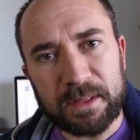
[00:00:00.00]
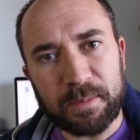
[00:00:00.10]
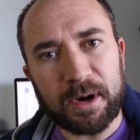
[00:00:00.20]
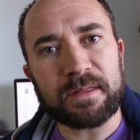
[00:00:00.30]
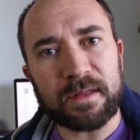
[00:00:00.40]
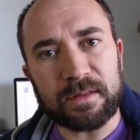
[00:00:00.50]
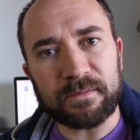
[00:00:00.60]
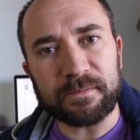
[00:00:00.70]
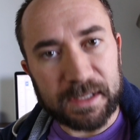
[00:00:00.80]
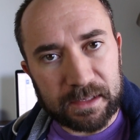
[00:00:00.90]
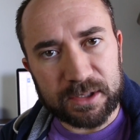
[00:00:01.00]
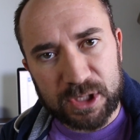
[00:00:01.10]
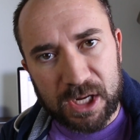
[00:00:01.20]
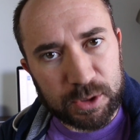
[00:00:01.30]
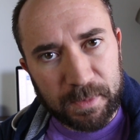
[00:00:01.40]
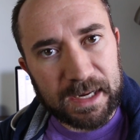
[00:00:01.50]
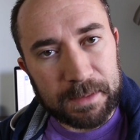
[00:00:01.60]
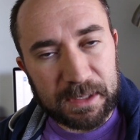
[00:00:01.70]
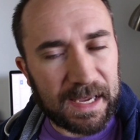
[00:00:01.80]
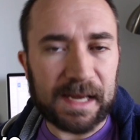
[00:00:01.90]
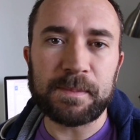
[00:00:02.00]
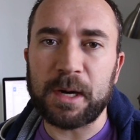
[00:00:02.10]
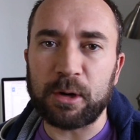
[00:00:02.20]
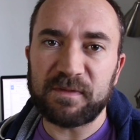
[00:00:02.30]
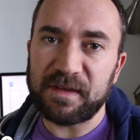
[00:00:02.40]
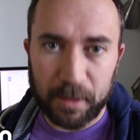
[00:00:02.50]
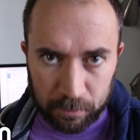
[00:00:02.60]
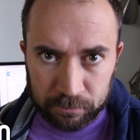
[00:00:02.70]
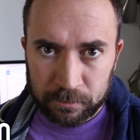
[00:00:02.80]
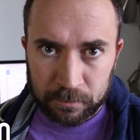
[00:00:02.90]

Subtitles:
the process of legally changing my name to Katy Perry Vivo.